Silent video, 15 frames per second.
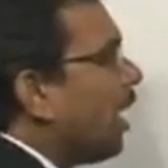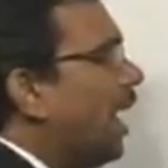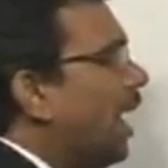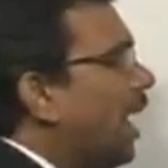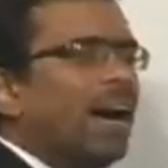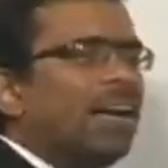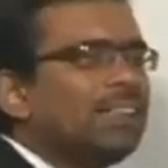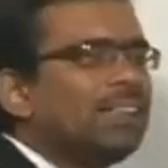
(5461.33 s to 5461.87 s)
Okay,
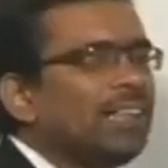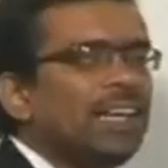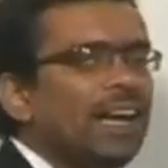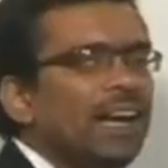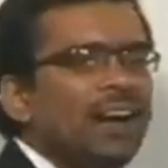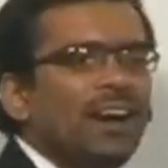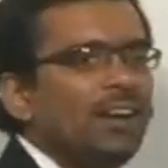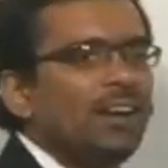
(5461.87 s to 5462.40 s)

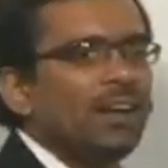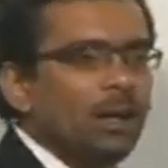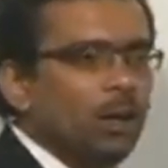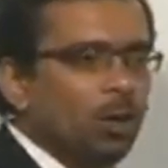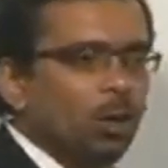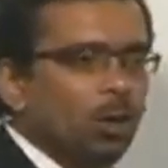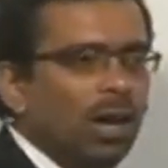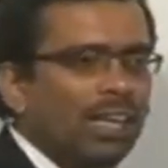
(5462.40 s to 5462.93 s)
RC cannot
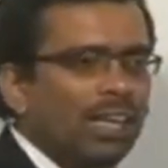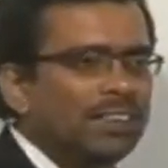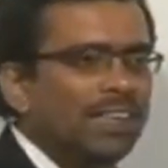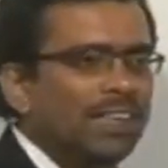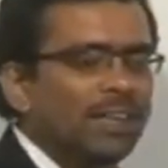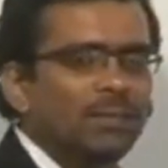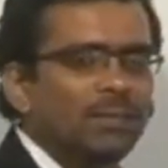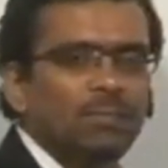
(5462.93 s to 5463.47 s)
control
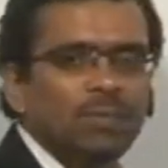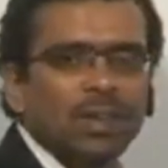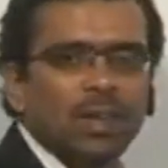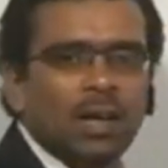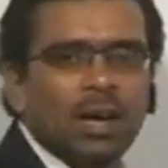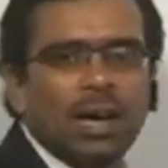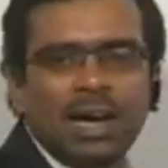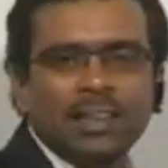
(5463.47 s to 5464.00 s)
IC.
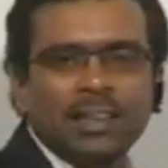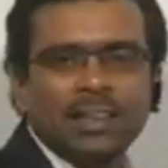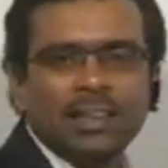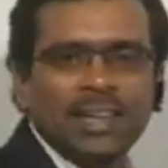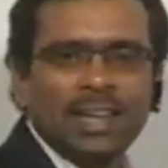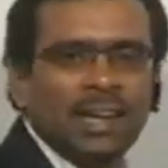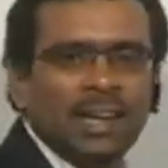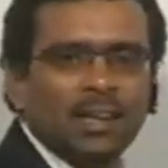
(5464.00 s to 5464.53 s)

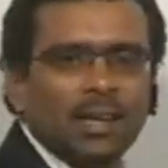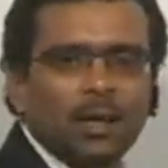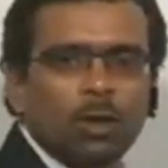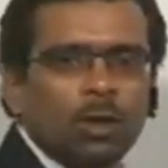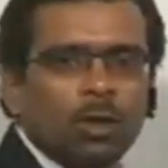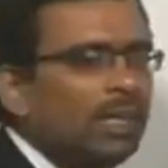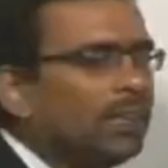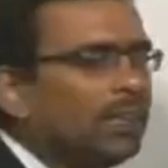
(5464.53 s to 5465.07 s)
RC cannot
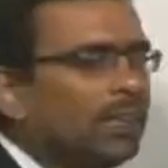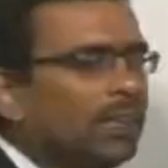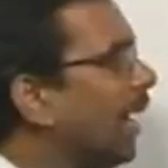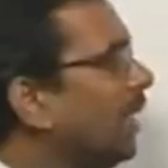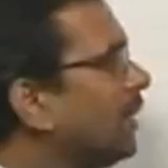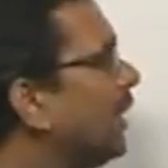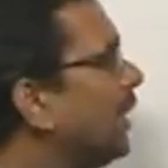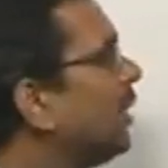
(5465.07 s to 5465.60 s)
control IC.
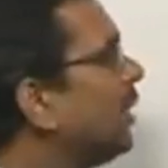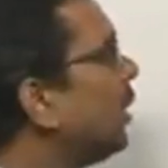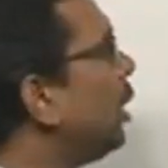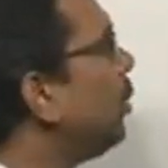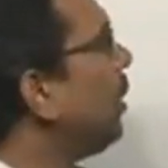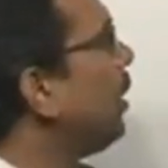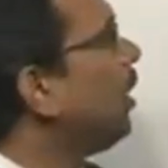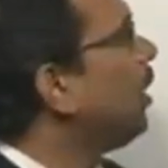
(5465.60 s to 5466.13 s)
IC is
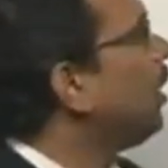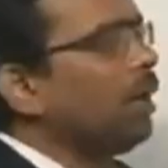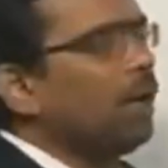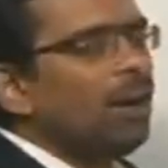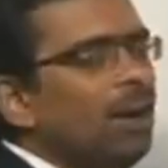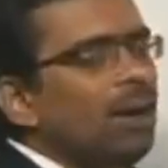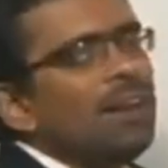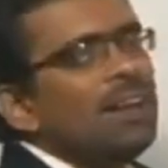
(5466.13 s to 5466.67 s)
dependent
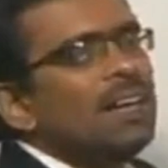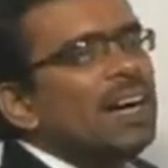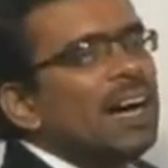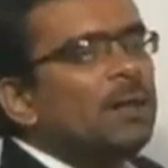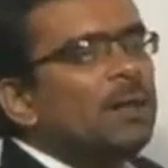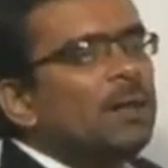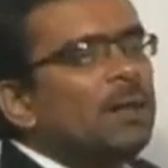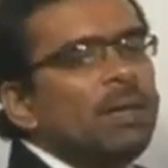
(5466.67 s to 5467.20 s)
on
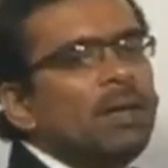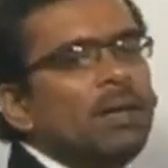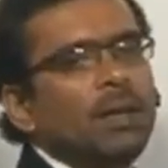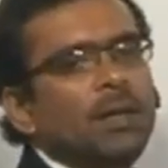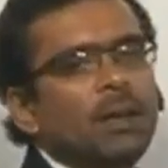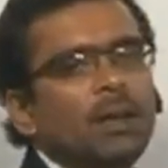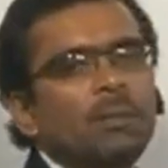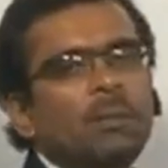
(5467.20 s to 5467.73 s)

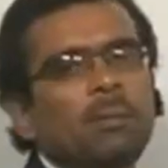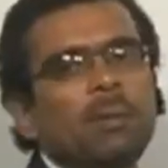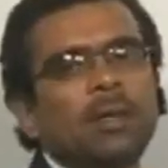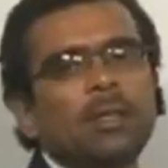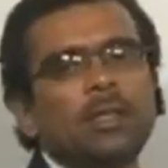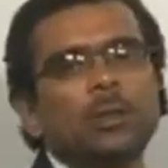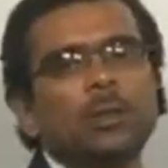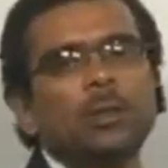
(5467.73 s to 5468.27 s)
IB.
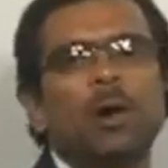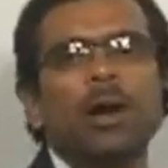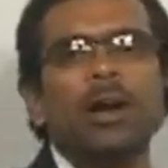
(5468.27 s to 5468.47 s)
Remember this